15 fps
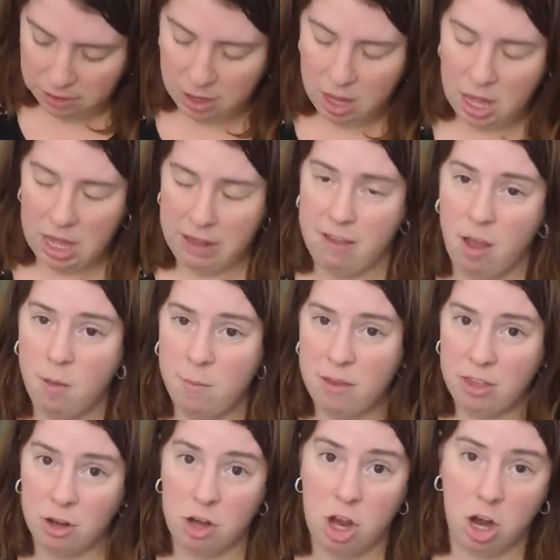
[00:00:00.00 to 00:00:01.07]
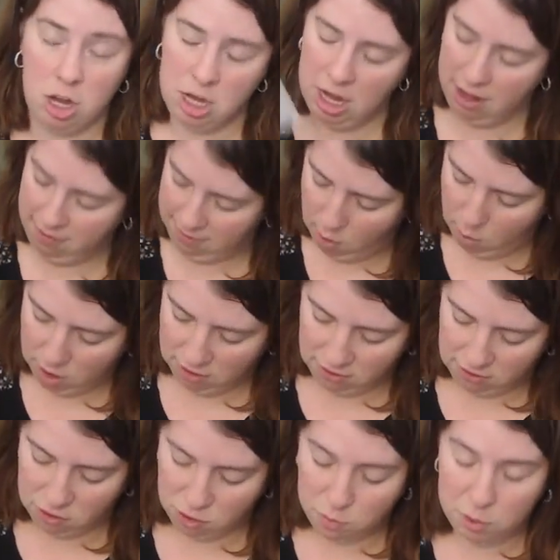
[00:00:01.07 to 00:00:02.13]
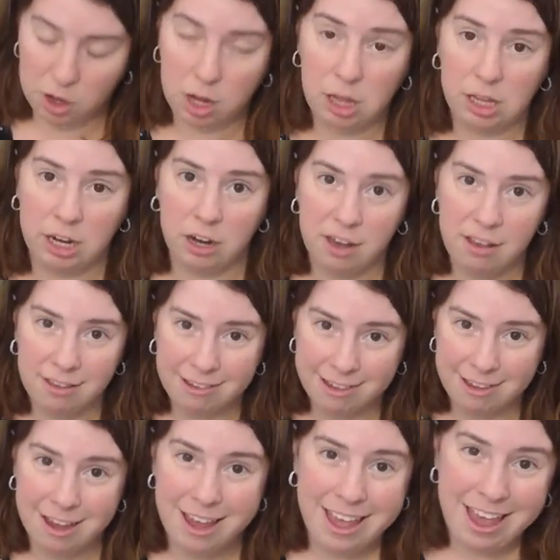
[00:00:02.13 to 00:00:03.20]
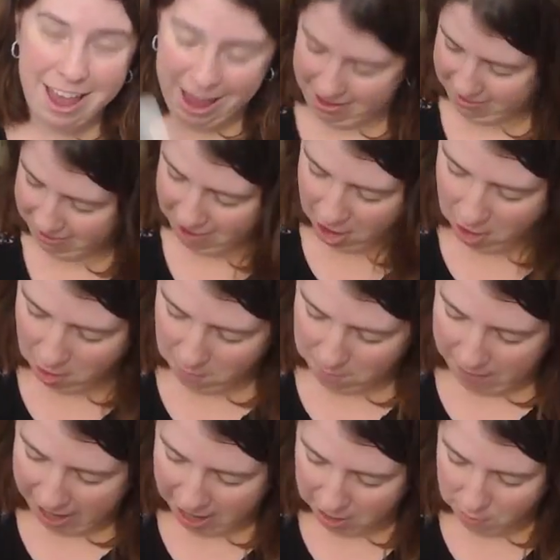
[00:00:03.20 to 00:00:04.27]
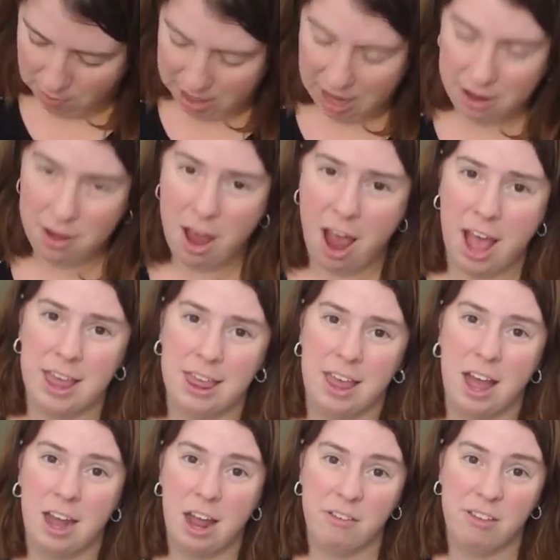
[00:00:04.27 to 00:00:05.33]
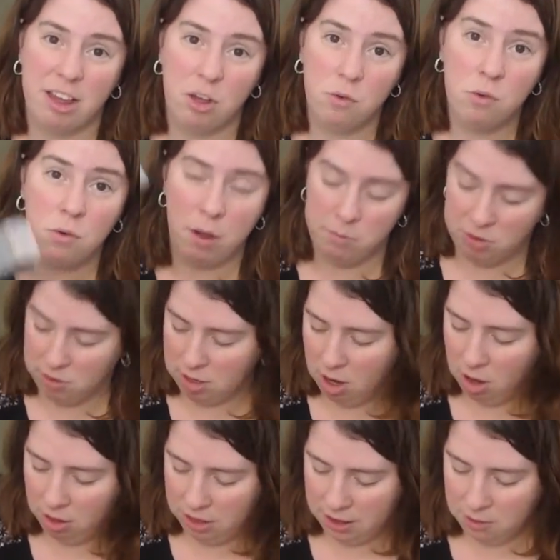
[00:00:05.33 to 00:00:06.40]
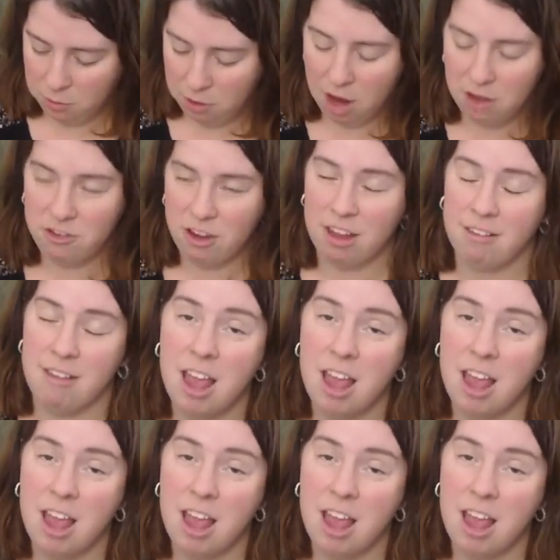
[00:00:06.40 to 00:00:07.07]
some of their yarn kits go on super clearance. And so back when I thought, I was like, ooh, I'm doing all these projects.